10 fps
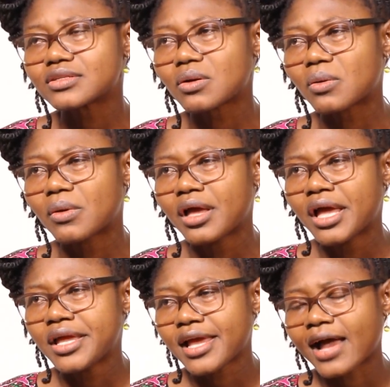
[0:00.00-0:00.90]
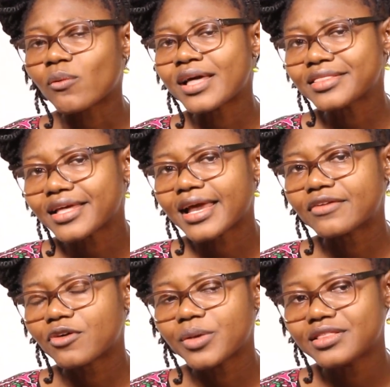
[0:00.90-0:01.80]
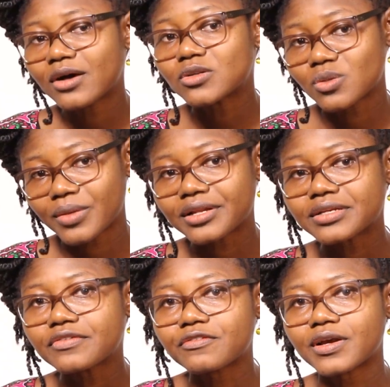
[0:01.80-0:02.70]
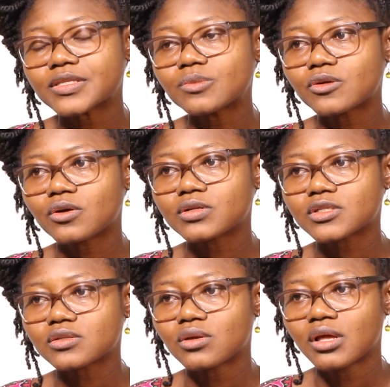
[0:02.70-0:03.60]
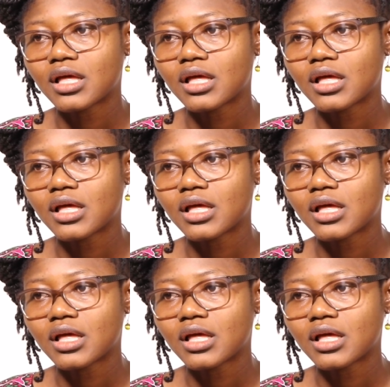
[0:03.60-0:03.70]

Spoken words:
So I went there, and for me that also made a difference because